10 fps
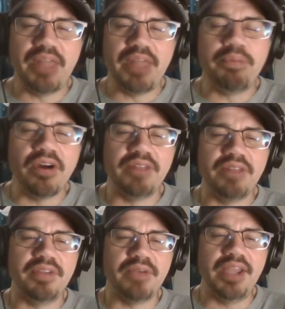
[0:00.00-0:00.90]
part of
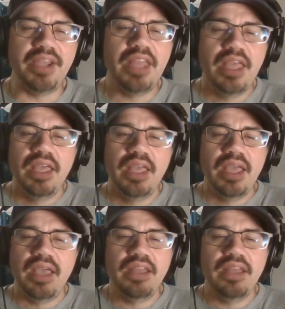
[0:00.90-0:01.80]
it, right?
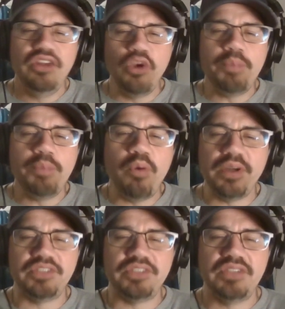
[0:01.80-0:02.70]
No
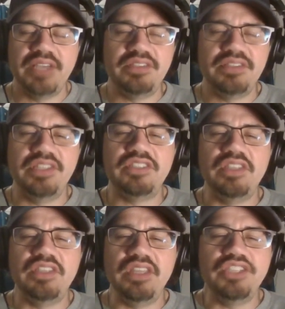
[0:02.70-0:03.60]
reports to the extent
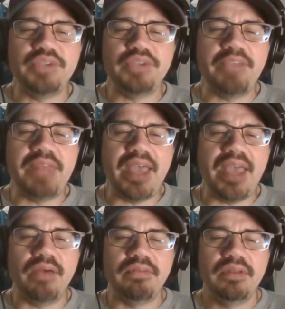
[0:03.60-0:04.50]
of the injury have been
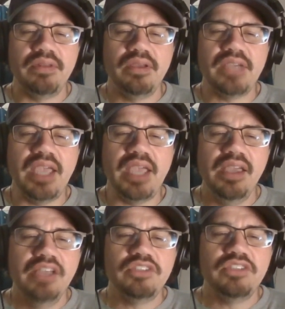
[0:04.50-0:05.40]
out. Okay,
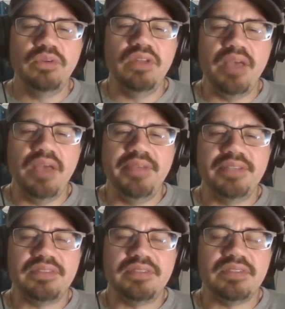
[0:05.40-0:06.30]
so
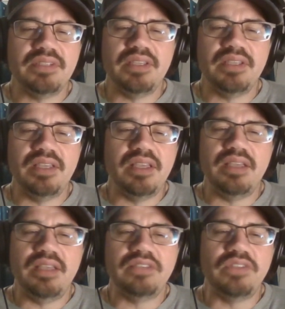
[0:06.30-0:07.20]

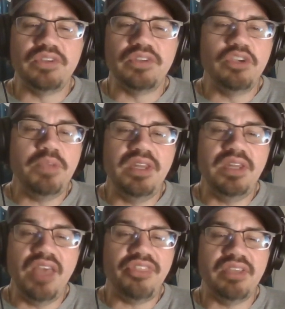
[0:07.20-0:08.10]
so it could be
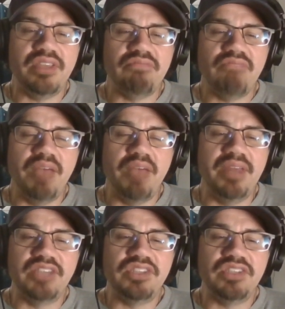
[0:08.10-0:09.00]
nothing.
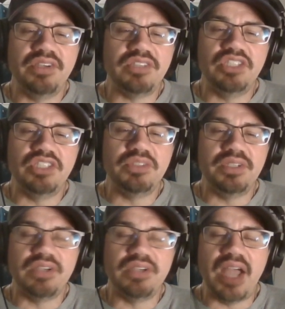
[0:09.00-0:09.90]
A serious injury
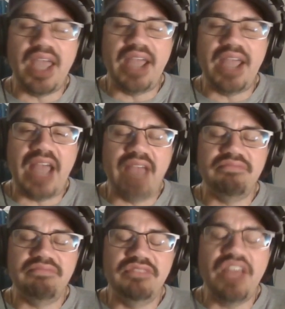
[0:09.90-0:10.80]
or
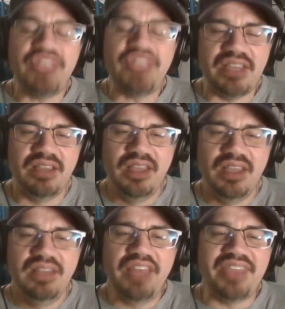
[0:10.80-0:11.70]
nothing.
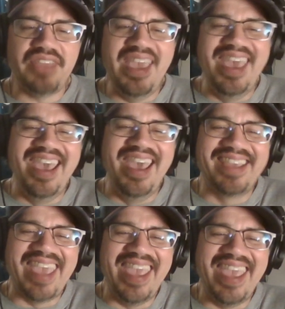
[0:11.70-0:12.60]

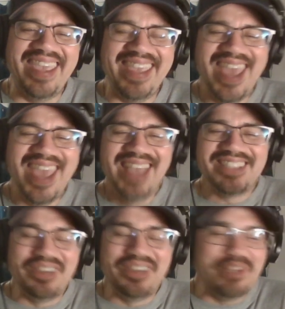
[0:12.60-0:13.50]
Okay,
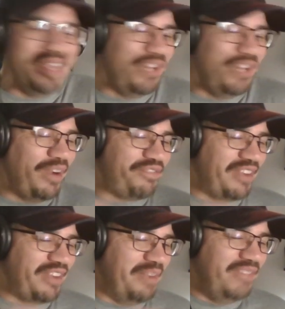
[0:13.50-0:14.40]
so it could be anywhere
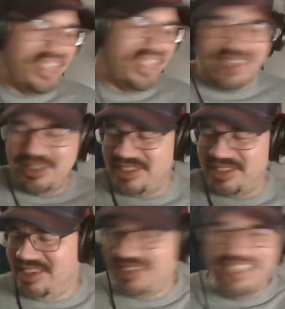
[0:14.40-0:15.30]
from nothing to a
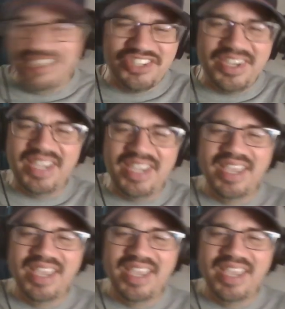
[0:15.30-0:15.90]
serious injury,